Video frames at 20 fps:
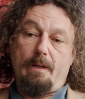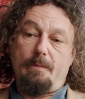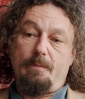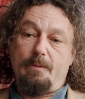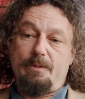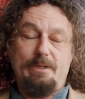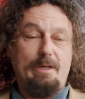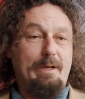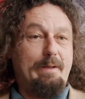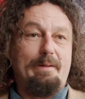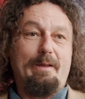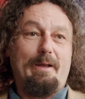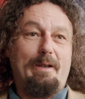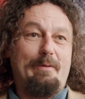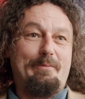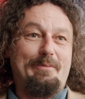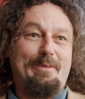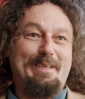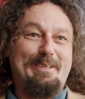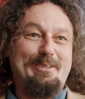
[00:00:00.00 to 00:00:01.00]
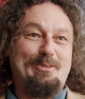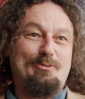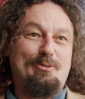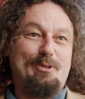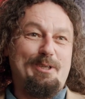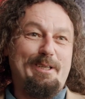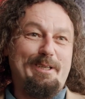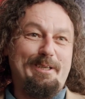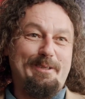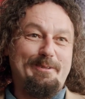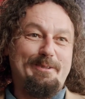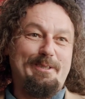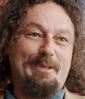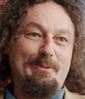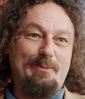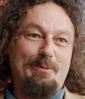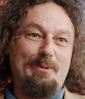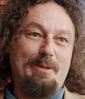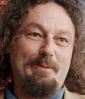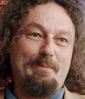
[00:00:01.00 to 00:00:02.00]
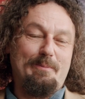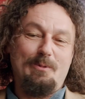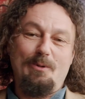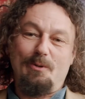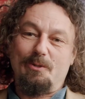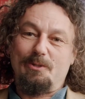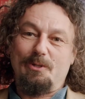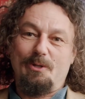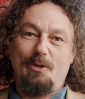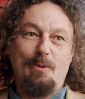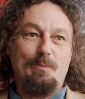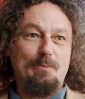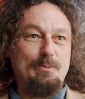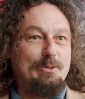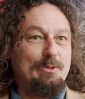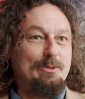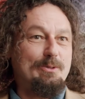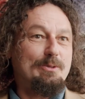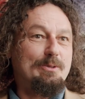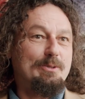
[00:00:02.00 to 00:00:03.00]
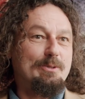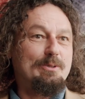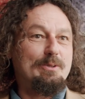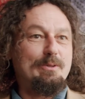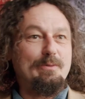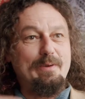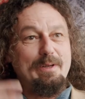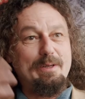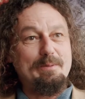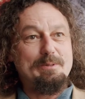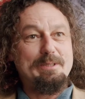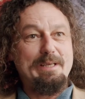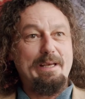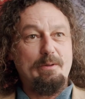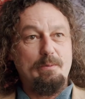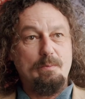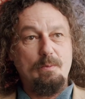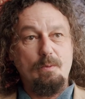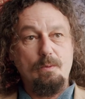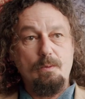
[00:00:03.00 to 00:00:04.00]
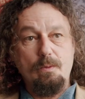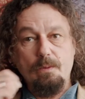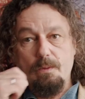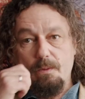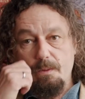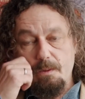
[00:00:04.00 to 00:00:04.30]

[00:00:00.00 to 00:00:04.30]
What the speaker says: which I love the history, you know. So Dr. Compton developed Southbourne.